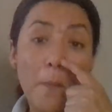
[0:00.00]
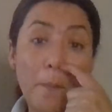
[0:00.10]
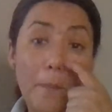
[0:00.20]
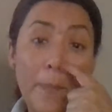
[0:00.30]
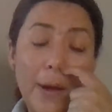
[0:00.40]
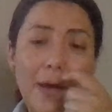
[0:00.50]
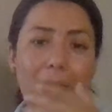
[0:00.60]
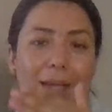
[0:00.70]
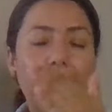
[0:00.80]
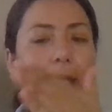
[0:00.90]

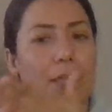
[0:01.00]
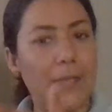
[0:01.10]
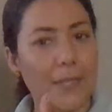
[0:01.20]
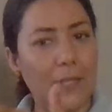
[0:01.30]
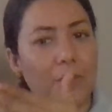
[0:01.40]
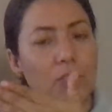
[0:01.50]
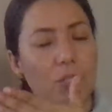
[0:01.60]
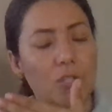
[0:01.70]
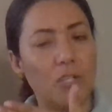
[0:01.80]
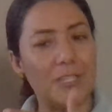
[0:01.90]
but in each